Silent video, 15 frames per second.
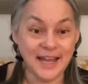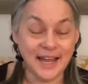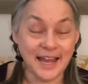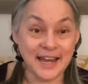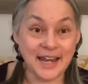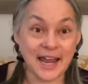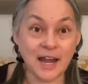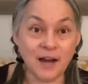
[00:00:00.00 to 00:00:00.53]

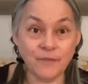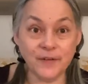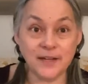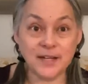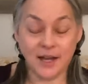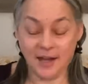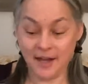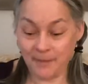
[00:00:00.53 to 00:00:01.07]
And every
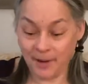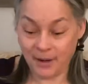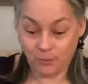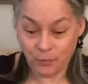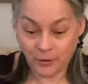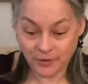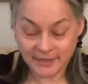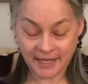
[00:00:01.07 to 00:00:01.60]
time I
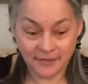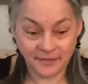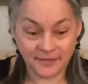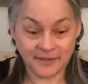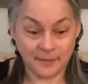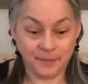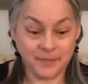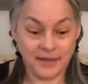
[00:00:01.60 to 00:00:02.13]
wrote down
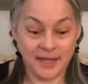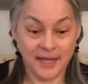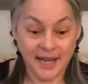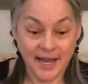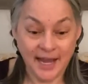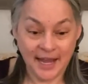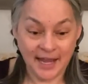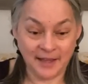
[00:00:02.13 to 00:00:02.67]
something
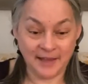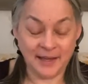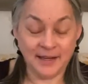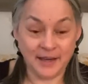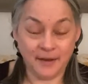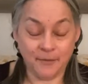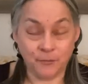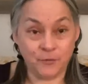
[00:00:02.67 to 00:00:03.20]
and then
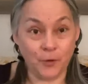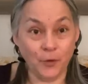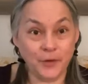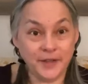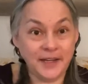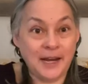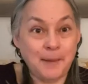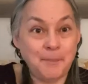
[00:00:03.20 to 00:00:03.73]
it
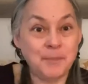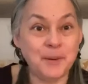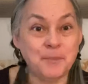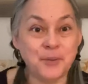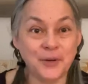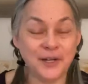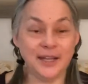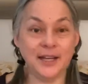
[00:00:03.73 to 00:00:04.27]
folded it up and
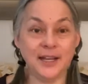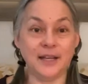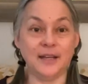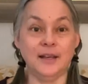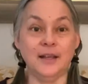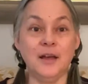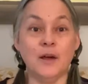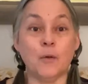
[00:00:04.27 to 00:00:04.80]
put it in,
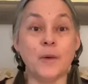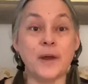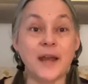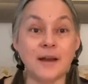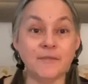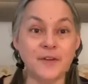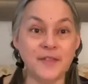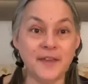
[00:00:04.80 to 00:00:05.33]

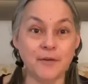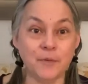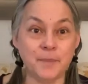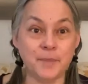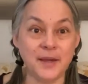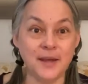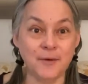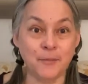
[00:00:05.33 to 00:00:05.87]
whenever they were
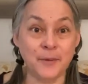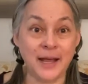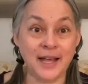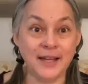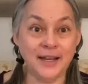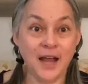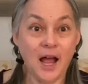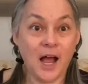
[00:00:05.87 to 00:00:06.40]
being
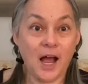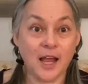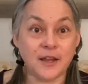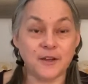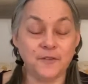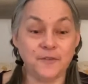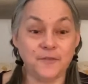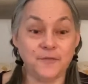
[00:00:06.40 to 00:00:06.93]
read, I
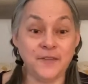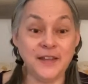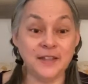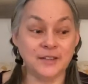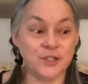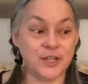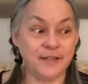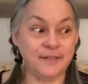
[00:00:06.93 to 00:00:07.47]
could
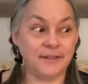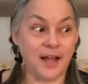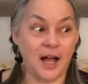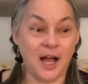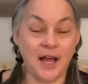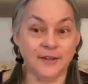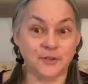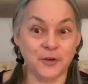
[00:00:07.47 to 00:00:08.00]
feel Jen's
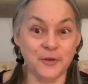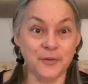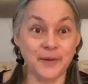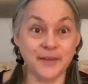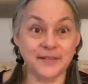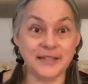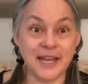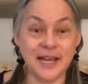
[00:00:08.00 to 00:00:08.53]
eyes going around
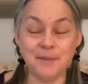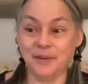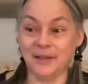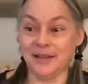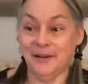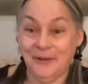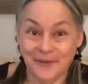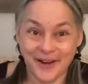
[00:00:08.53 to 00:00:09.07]
the table, and